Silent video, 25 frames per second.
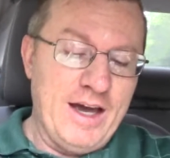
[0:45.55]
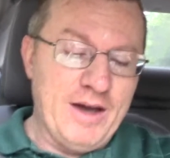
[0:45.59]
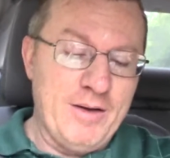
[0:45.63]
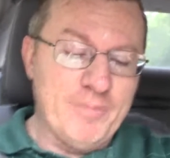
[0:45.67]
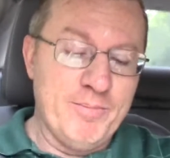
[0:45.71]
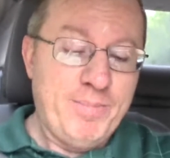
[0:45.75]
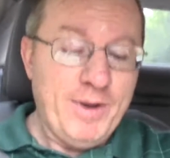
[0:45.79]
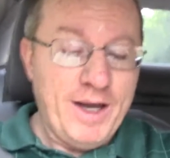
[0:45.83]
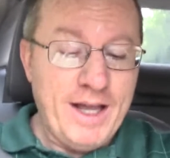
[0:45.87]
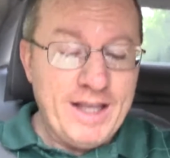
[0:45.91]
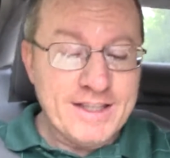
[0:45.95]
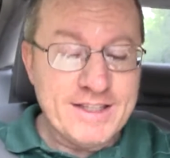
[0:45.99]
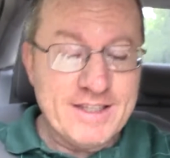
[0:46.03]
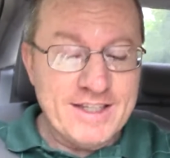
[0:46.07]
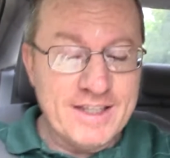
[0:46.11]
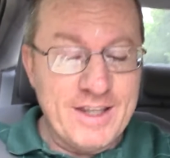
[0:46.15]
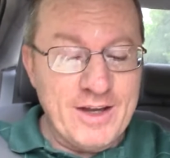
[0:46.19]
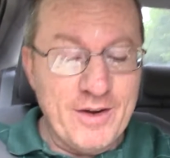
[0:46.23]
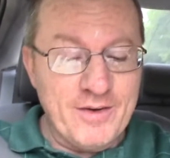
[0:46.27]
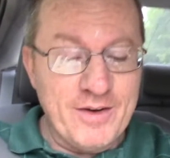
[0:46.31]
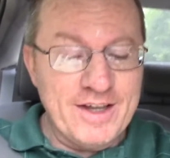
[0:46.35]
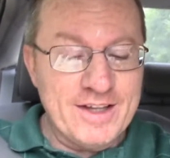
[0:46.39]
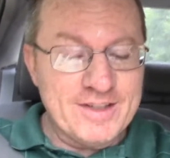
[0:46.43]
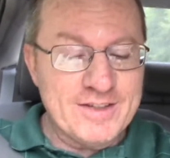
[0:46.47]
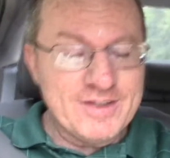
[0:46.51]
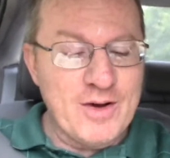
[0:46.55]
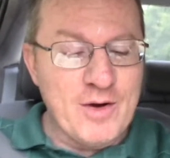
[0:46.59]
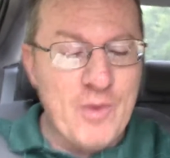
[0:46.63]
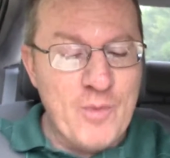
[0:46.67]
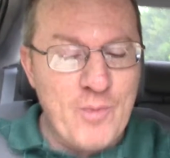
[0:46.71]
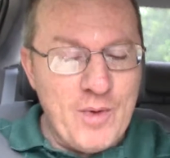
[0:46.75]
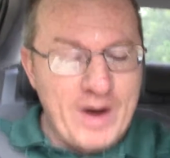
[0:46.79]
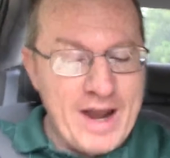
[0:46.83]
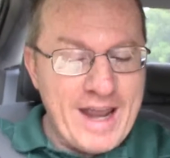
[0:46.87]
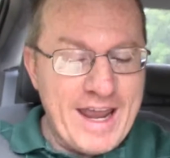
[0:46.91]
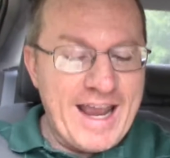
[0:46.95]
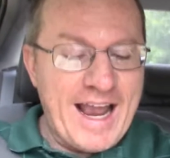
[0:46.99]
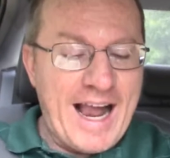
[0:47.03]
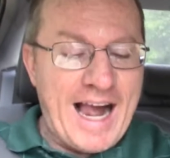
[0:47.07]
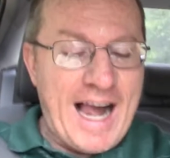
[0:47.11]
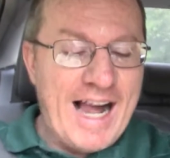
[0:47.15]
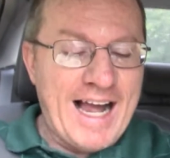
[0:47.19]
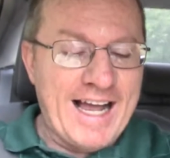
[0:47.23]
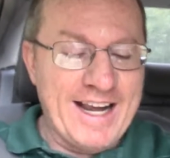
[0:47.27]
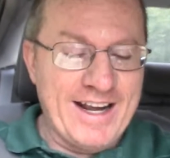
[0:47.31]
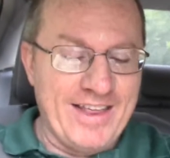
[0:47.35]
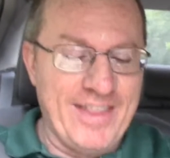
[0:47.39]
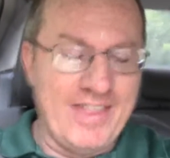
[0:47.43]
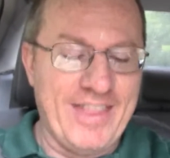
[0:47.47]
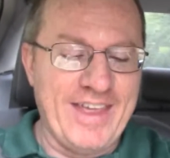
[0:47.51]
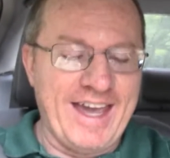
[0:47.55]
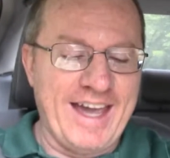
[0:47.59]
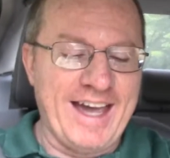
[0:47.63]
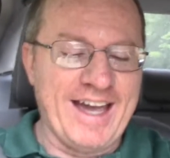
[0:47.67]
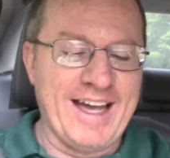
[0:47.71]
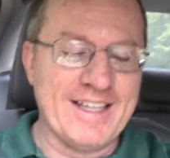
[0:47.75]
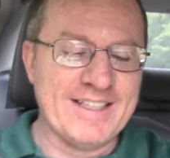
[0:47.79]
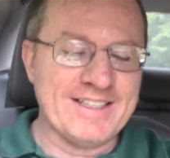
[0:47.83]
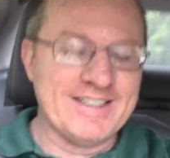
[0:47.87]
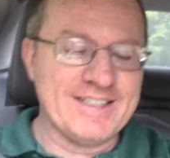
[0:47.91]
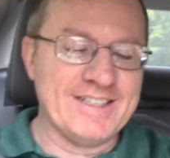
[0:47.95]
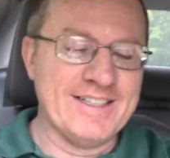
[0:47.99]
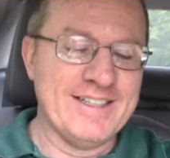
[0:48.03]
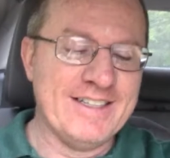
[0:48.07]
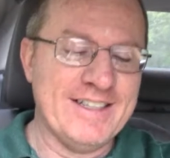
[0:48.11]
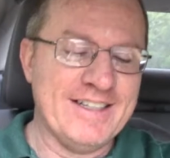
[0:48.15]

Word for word: Uh, but there is a way out of that